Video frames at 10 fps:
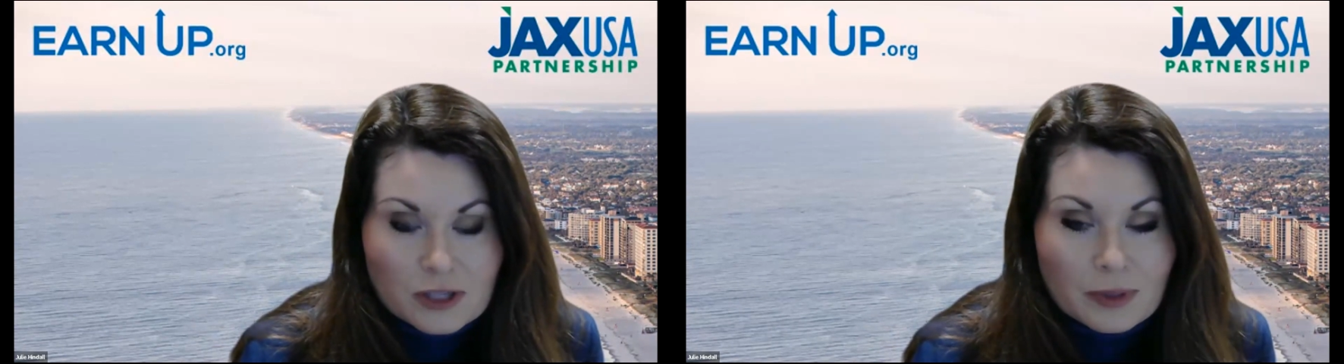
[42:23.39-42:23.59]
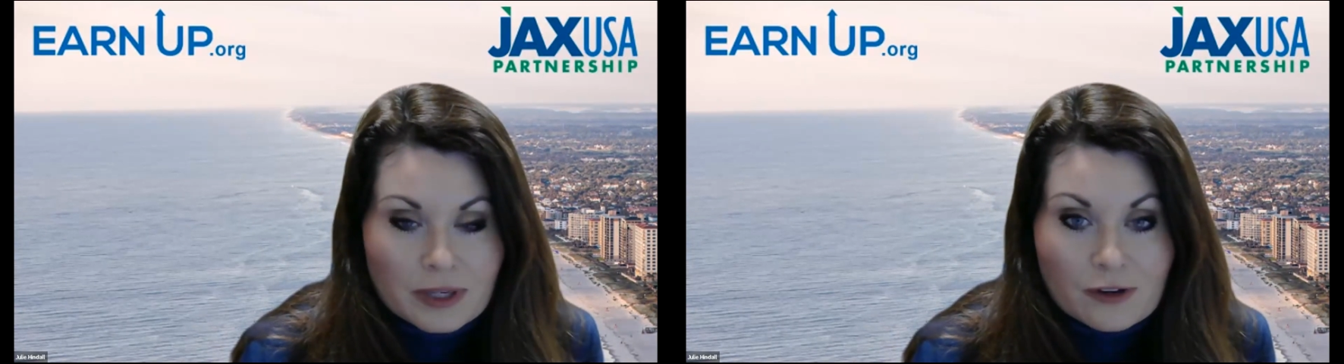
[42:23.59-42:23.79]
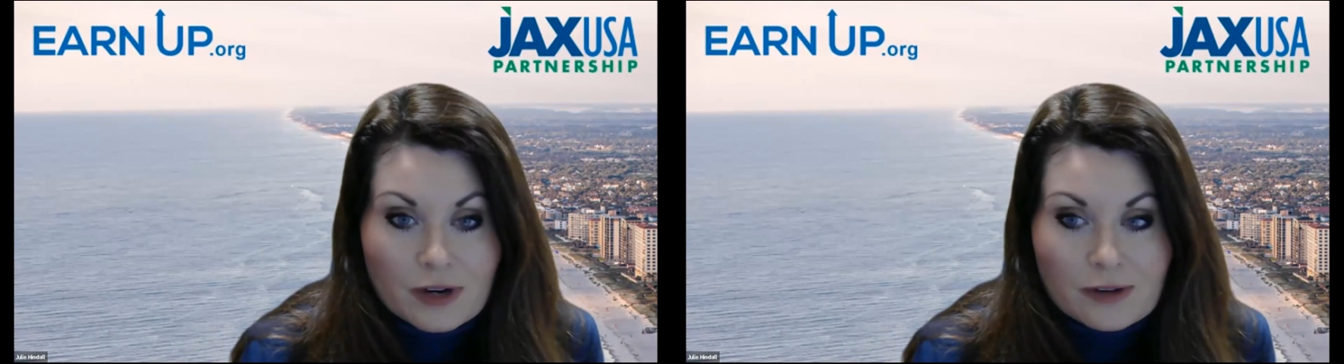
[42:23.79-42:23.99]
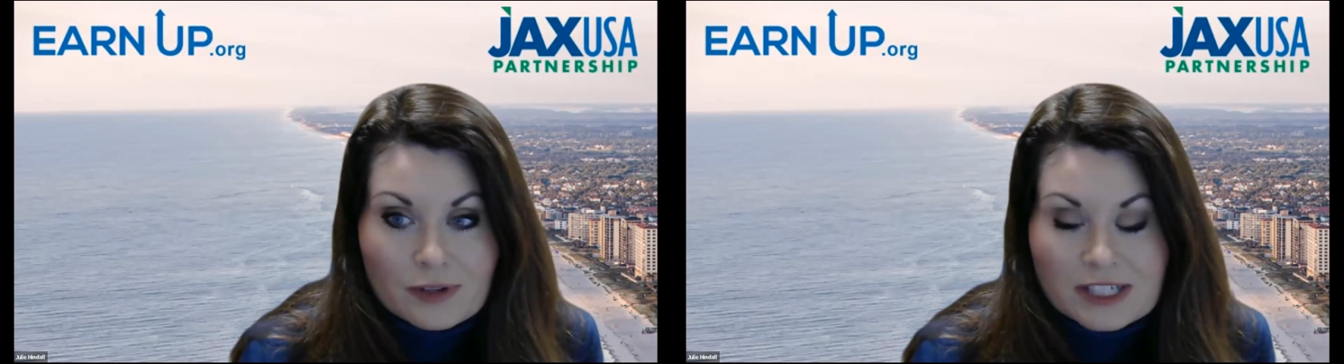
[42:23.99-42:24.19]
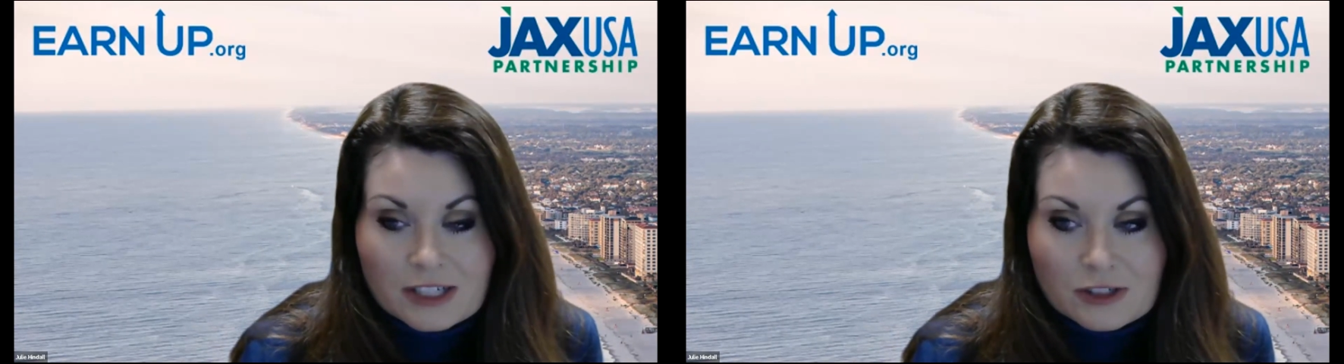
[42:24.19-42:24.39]
but a great
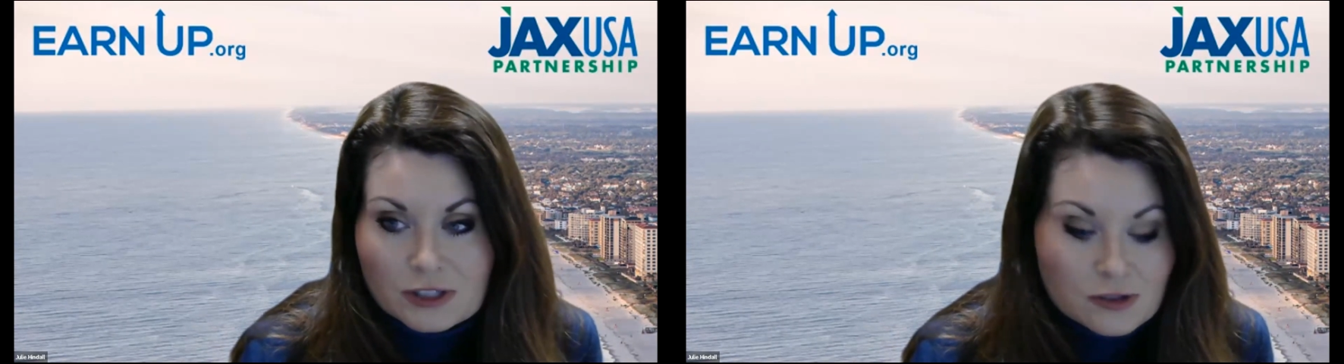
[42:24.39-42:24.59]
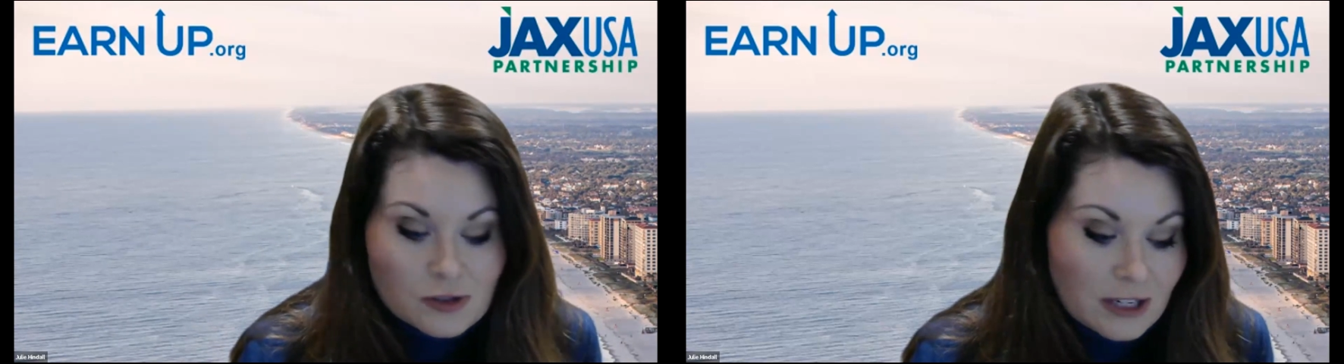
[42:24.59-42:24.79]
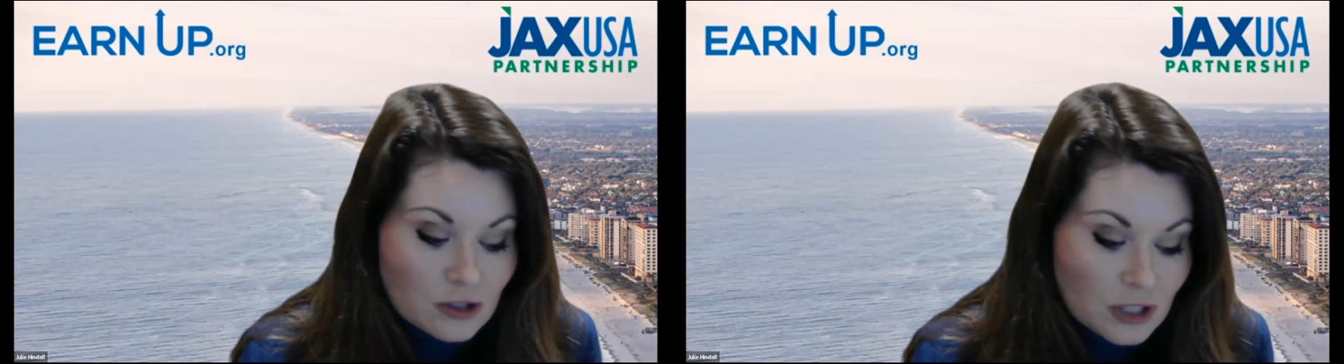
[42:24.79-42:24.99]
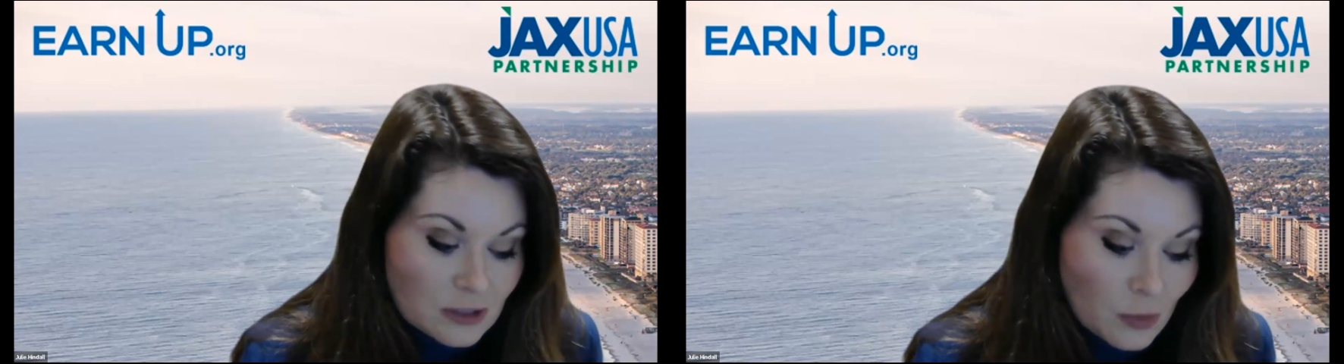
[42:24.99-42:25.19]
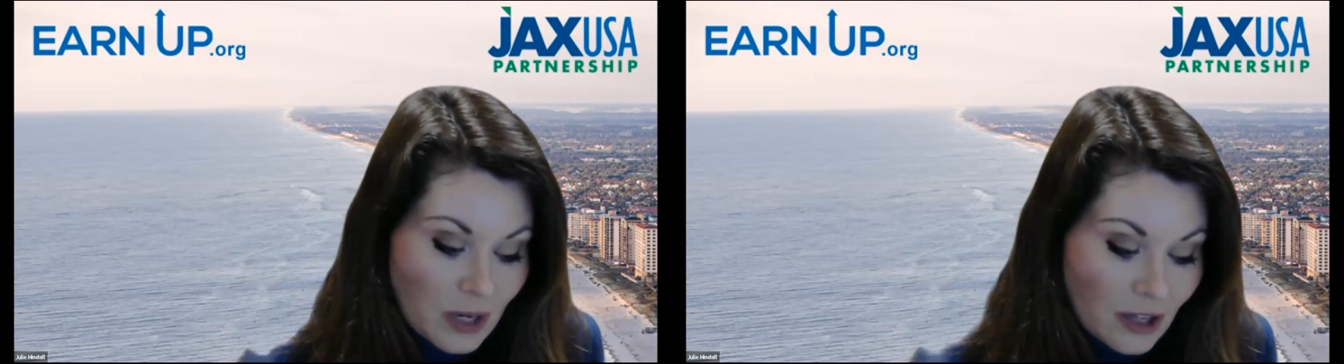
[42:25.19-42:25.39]
retention strategy
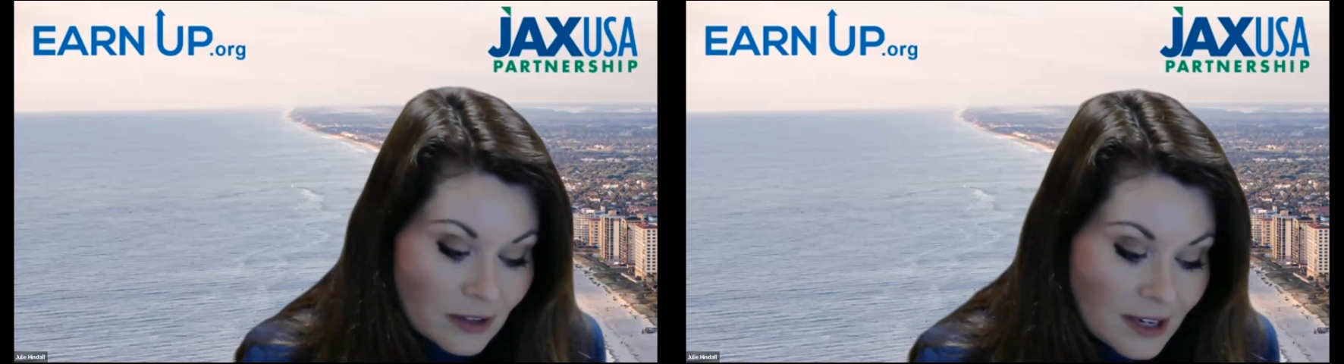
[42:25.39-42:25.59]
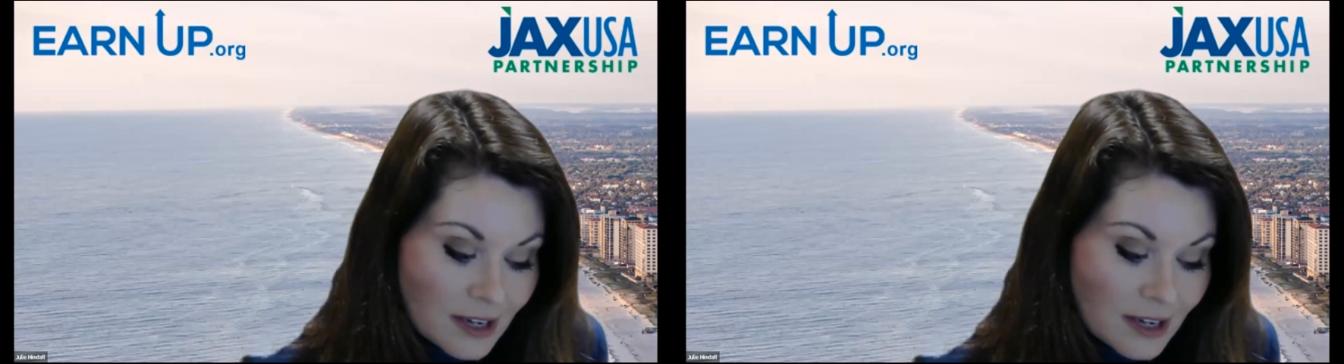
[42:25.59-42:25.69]
as well.